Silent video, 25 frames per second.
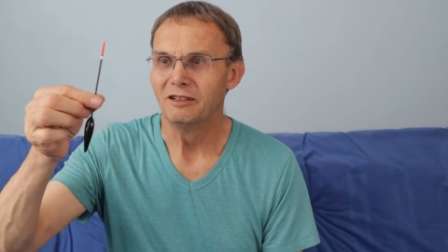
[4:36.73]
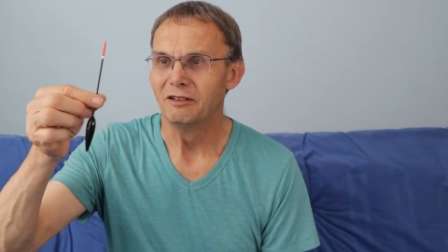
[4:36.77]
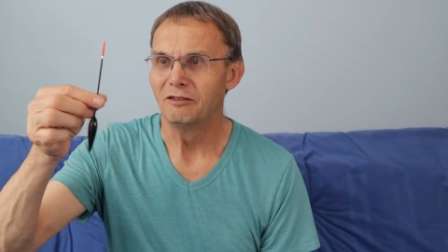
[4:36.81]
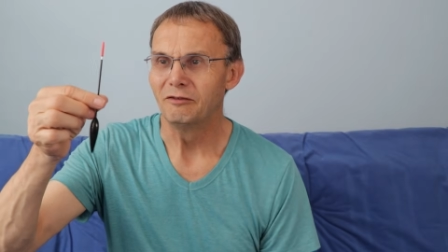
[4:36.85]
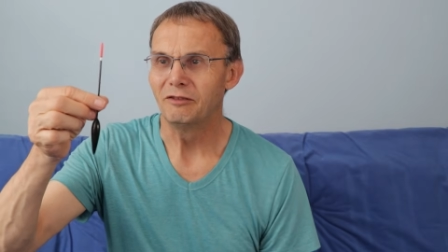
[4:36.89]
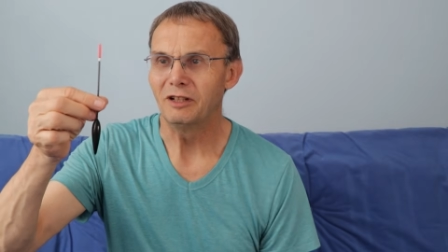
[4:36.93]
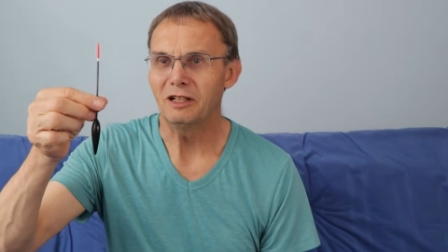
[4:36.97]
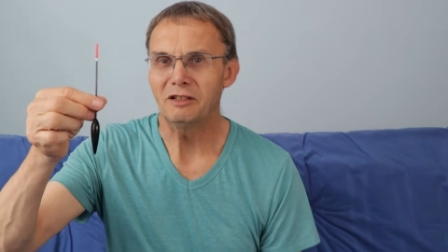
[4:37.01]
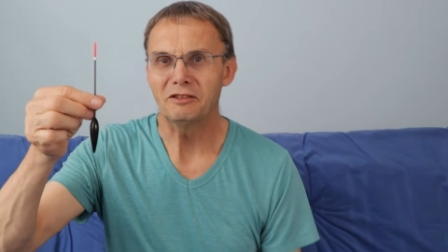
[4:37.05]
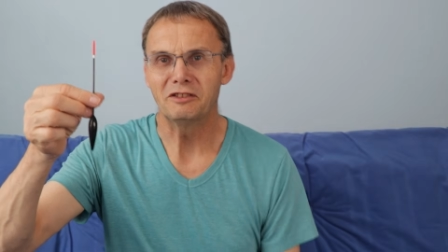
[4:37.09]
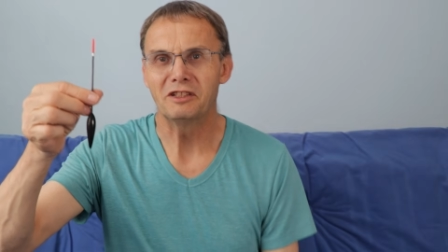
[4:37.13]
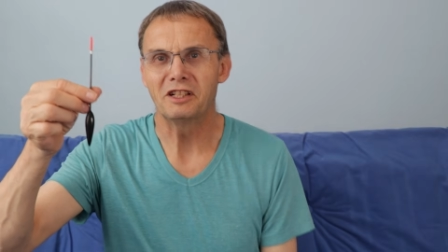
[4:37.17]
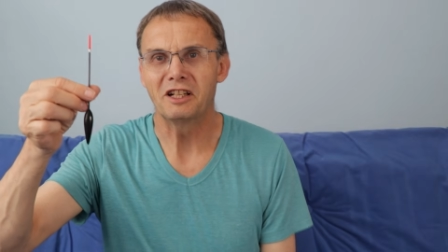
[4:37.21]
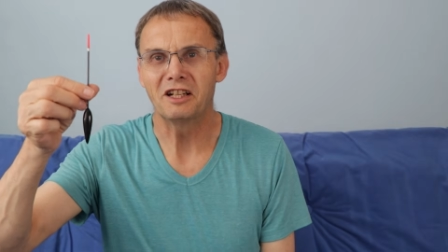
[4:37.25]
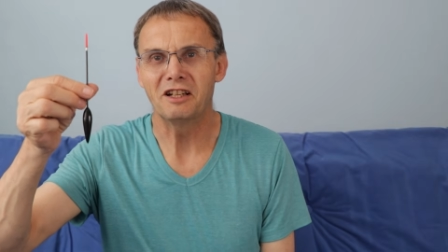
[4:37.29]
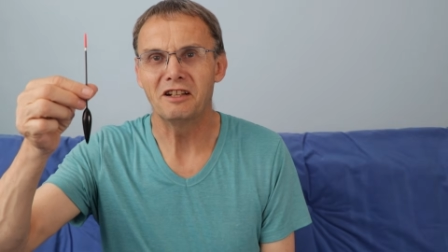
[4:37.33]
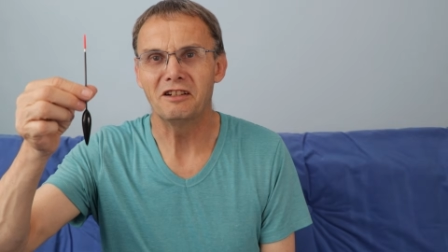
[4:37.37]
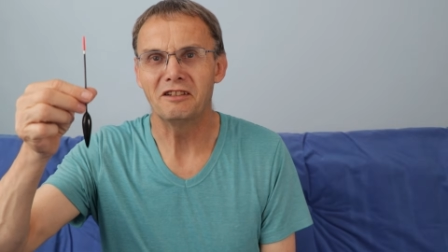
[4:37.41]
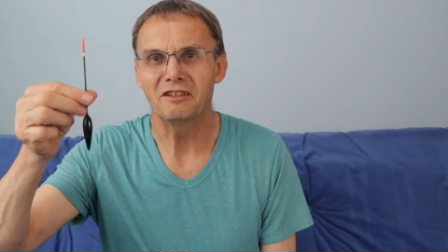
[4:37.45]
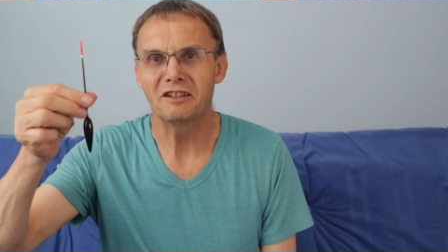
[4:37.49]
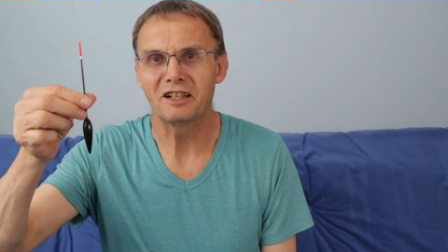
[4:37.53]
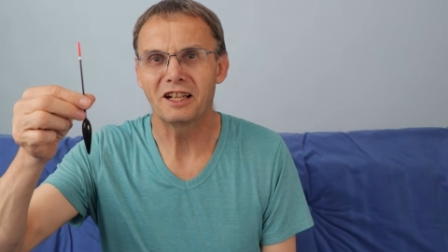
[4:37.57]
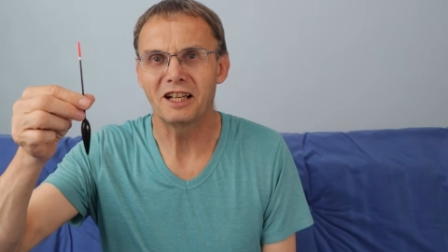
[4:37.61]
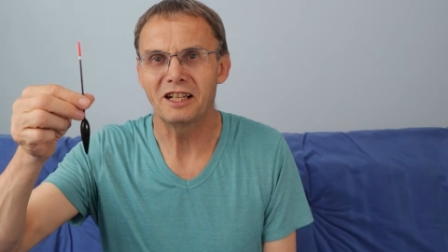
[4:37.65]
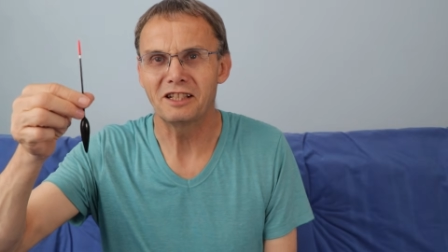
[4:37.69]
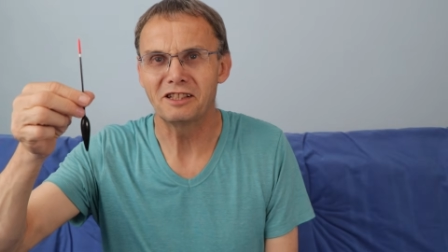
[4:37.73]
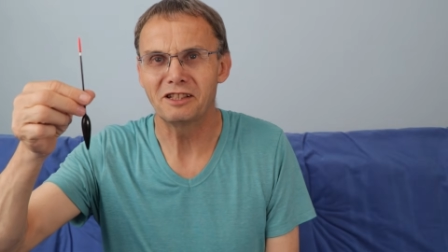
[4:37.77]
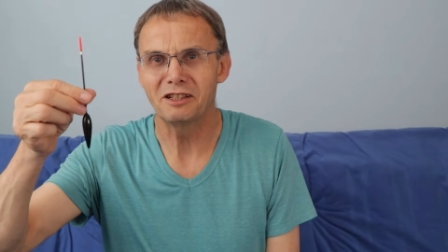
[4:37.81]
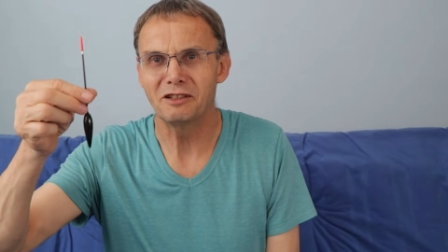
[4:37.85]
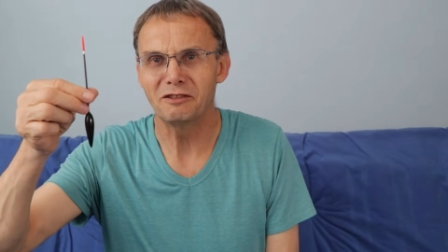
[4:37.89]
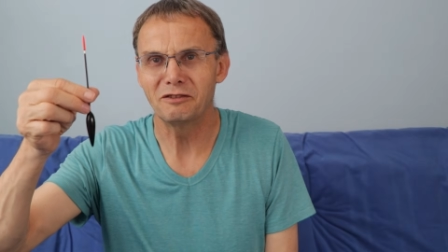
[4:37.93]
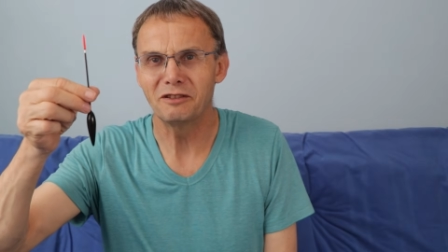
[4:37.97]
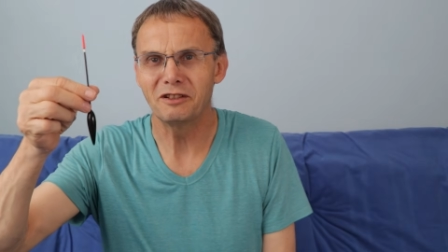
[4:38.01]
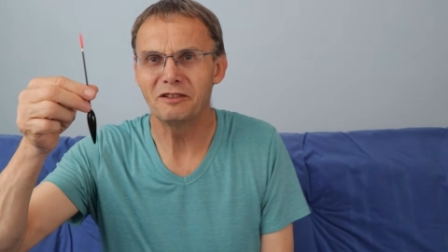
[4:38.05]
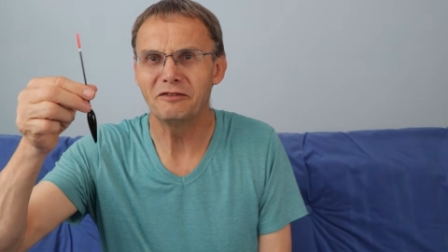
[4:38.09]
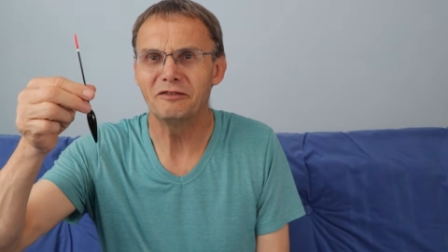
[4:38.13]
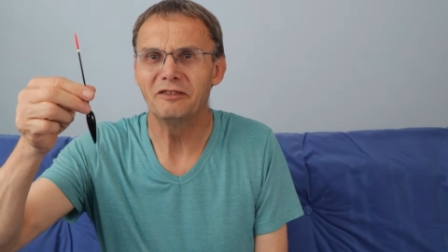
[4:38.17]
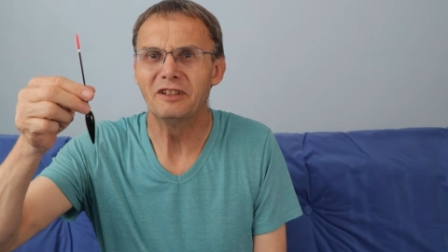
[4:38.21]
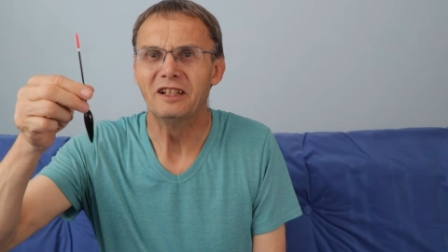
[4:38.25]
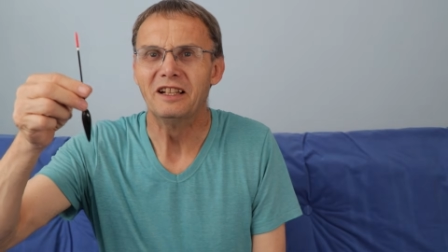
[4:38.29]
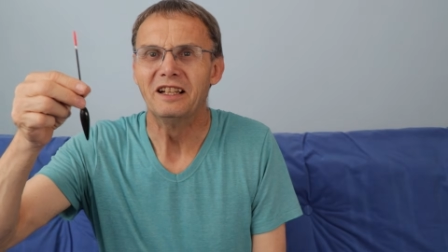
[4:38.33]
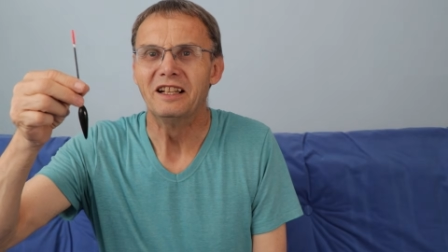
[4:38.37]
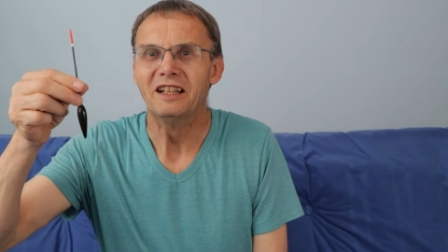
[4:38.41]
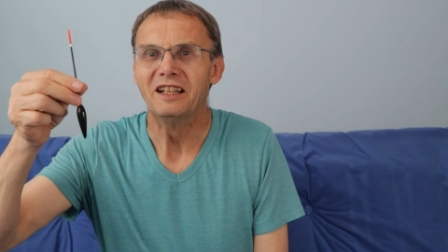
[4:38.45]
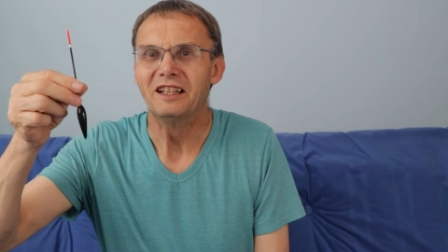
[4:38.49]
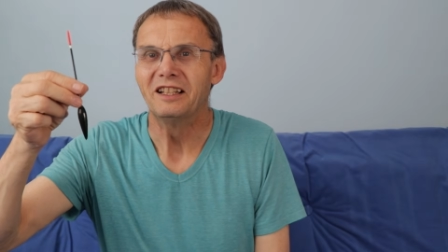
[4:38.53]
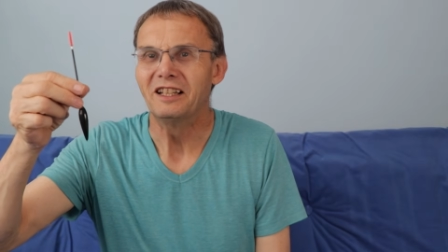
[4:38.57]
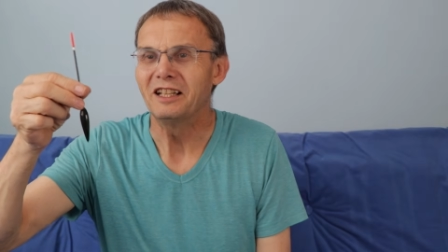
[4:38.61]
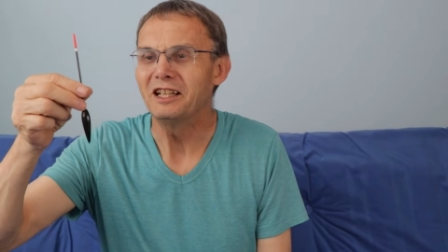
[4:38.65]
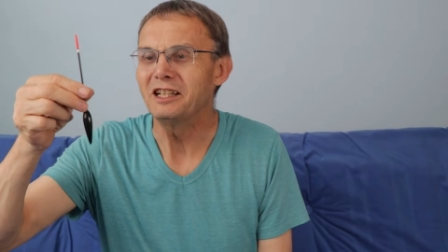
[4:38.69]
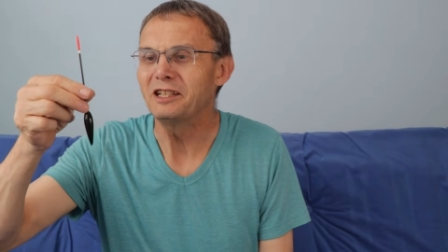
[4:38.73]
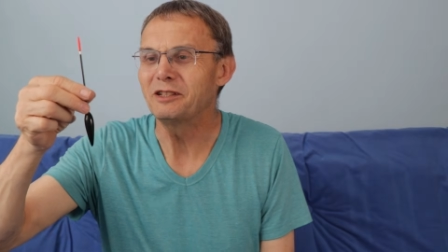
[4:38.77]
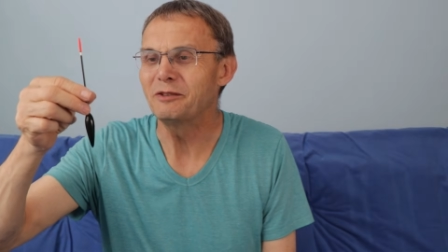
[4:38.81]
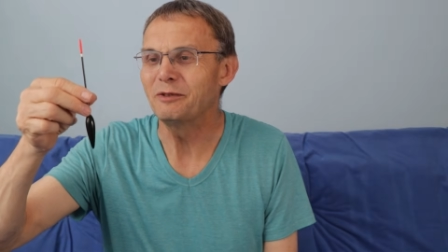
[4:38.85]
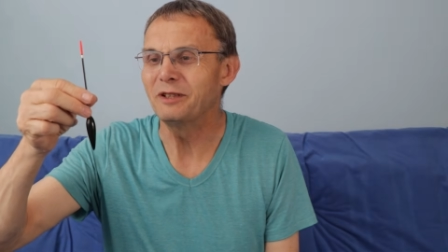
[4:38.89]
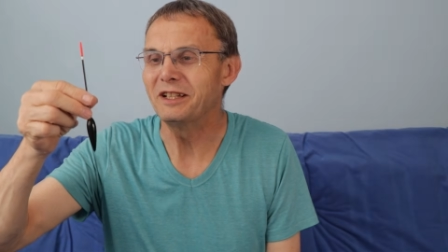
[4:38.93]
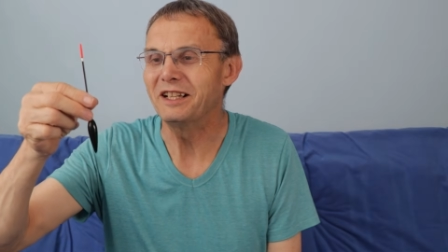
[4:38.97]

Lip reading: floats you can't catch hold of. These